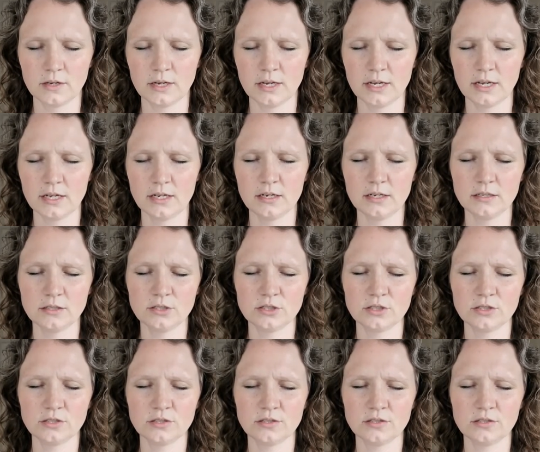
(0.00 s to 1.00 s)
And it's
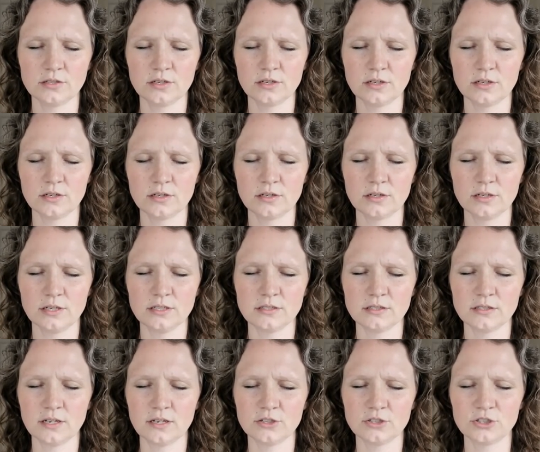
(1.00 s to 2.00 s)
just,
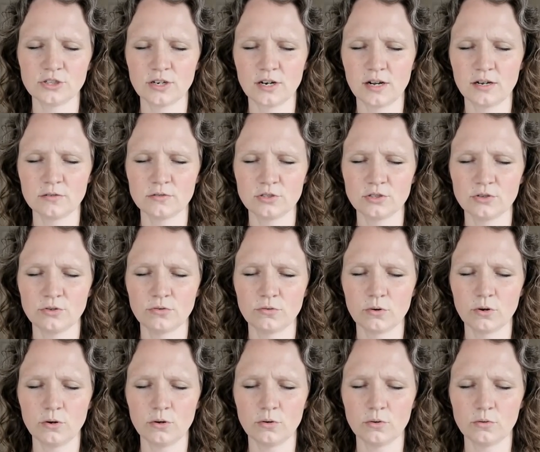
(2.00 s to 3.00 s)
it's not sure how to
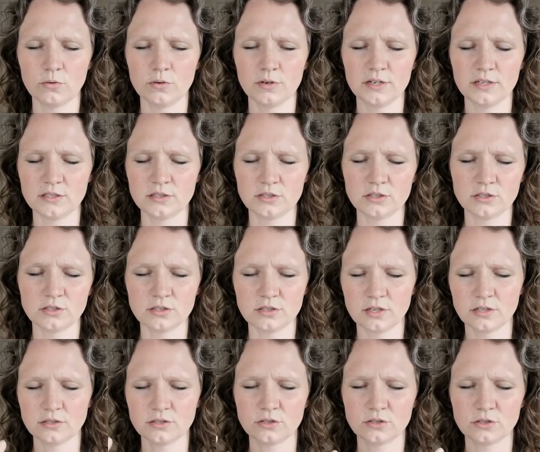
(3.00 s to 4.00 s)
grow. It's just
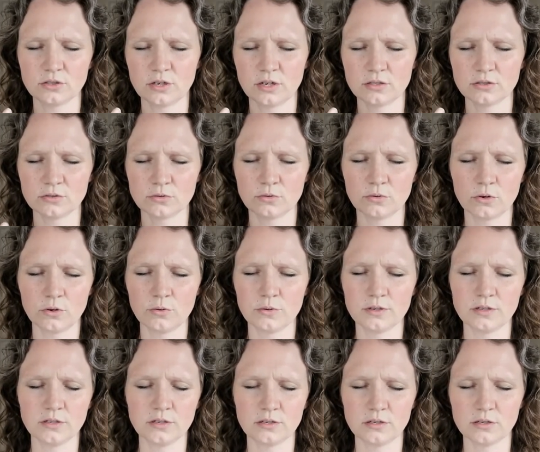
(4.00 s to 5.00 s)
not sure how to grow
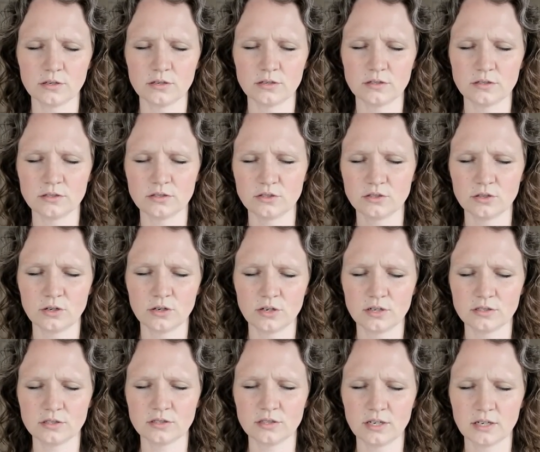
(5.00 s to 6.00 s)
in here. In this dark,
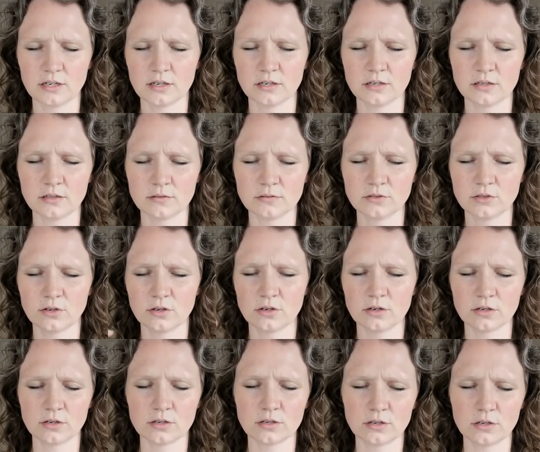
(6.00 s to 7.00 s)
it's like a
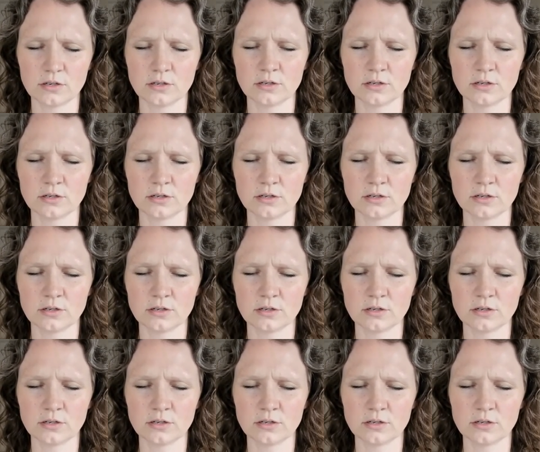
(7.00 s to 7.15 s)
dark,